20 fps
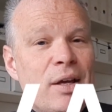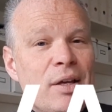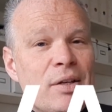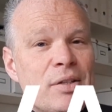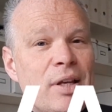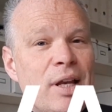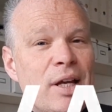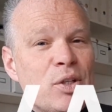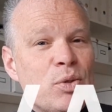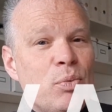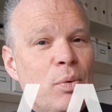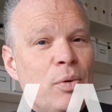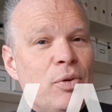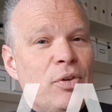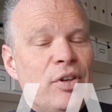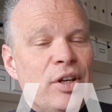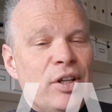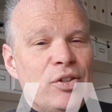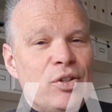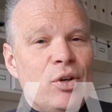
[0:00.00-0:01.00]
So that's one
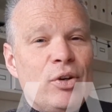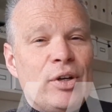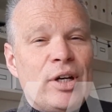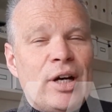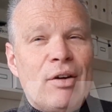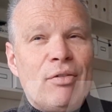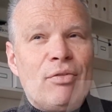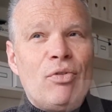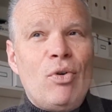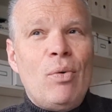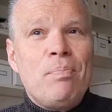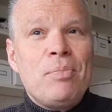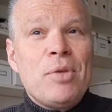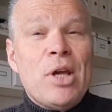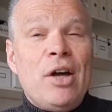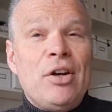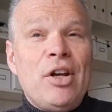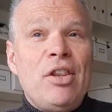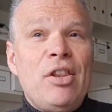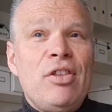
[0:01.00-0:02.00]
thing to look out for.
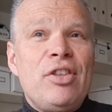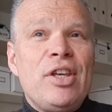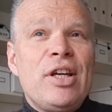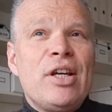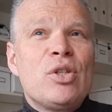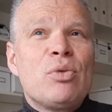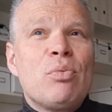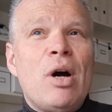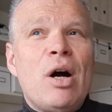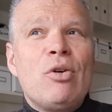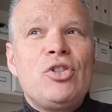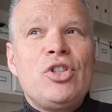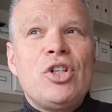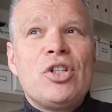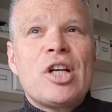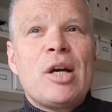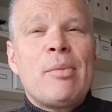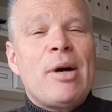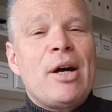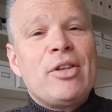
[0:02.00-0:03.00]
Another thing as well, it's
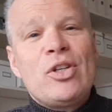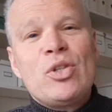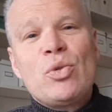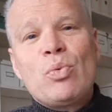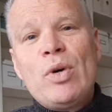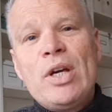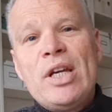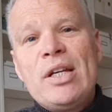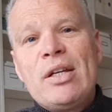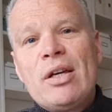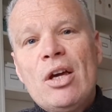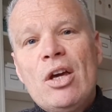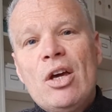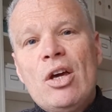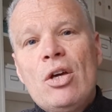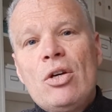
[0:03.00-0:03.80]
just come out this week.